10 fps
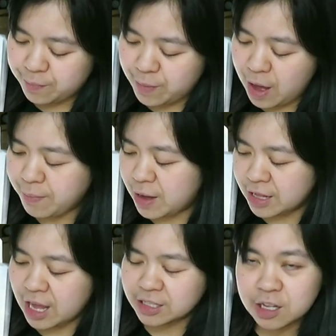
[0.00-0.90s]

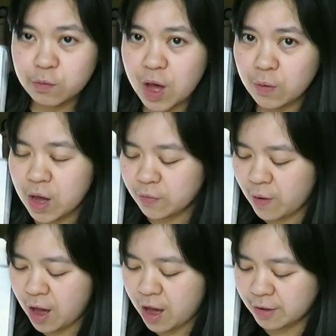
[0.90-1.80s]
Mama duck said quack quack
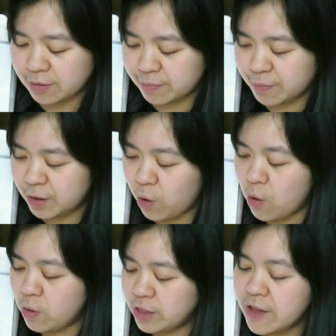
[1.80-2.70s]
quack, but
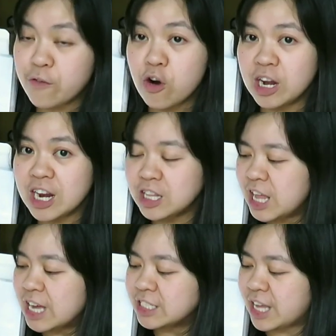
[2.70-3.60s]
only 4
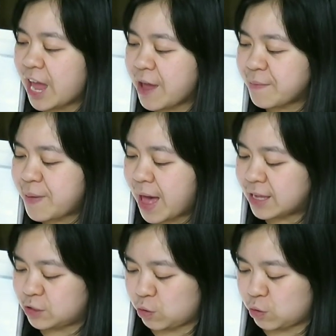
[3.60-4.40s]
little ducks came back.